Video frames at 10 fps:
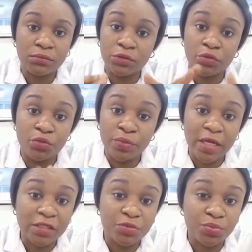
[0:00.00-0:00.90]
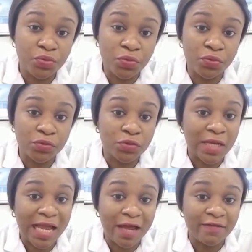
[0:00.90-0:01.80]
you could be prone to
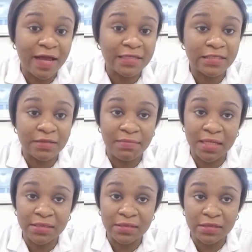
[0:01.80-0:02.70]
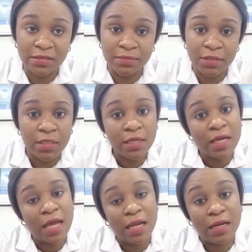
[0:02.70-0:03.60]
have astigmatism.
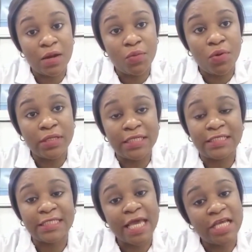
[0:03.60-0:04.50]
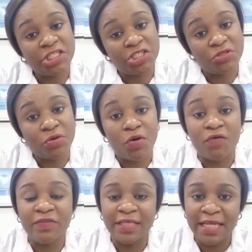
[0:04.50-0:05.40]
Another one is aging
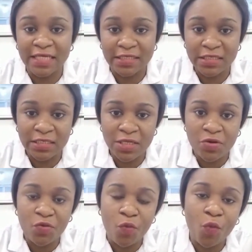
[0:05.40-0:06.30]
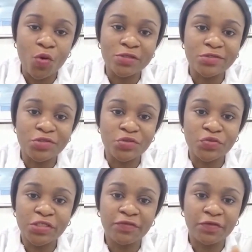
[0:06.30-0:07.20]
of the lens. Once you
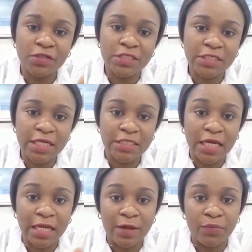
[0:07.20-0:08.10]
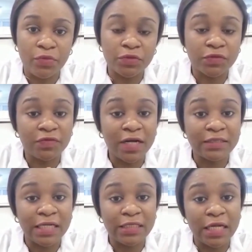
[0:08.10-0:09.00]
reach 40 years and above, you
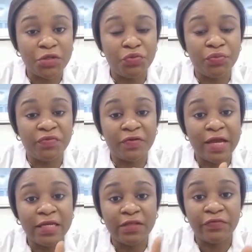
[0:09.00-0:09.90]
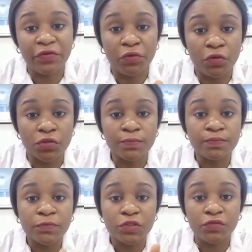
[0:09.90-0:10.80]
find out that you find it difficult
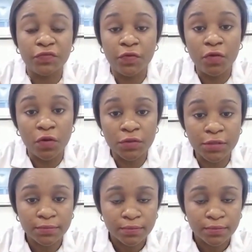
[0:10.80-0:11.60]
to focus